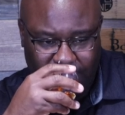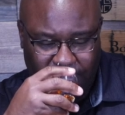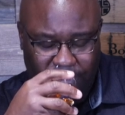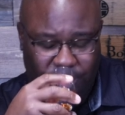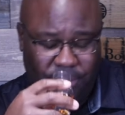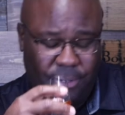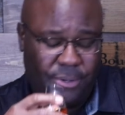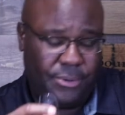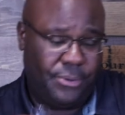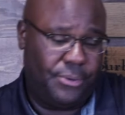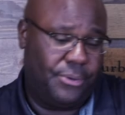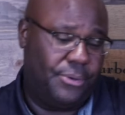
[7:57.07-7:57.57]

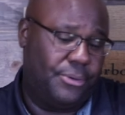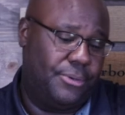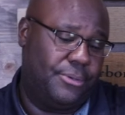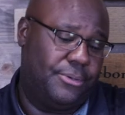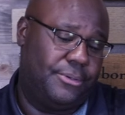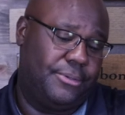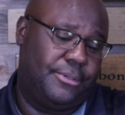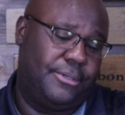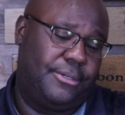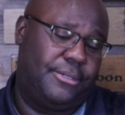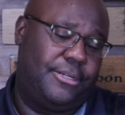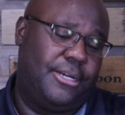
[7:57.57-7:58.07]
Whew,
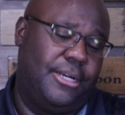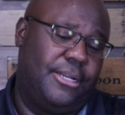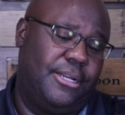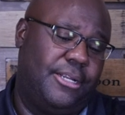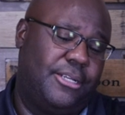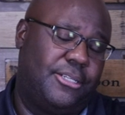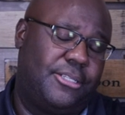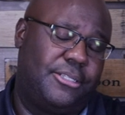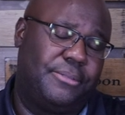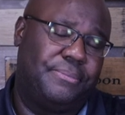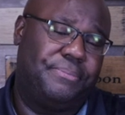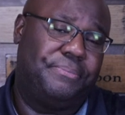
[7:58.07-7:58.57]

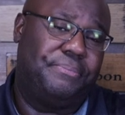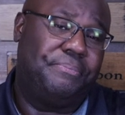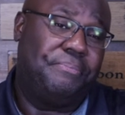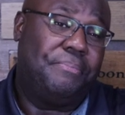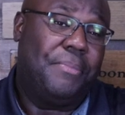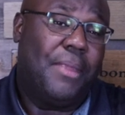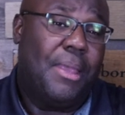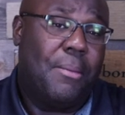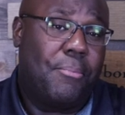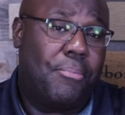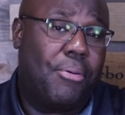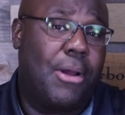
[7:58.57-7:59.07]
goodness.
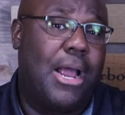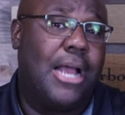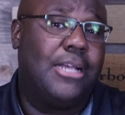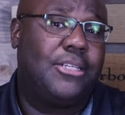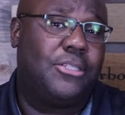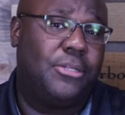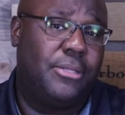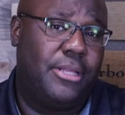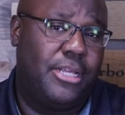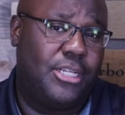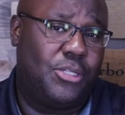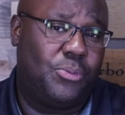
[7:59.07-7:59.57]

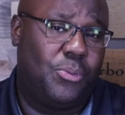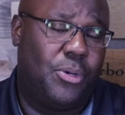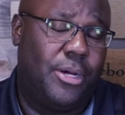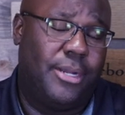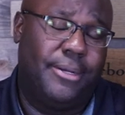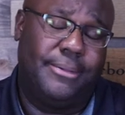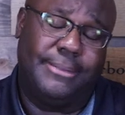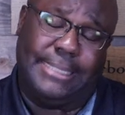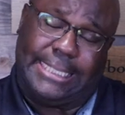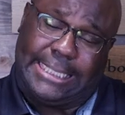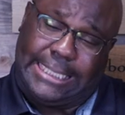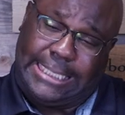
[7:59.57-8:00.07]
Price on this
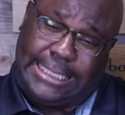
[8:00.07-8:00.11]
one,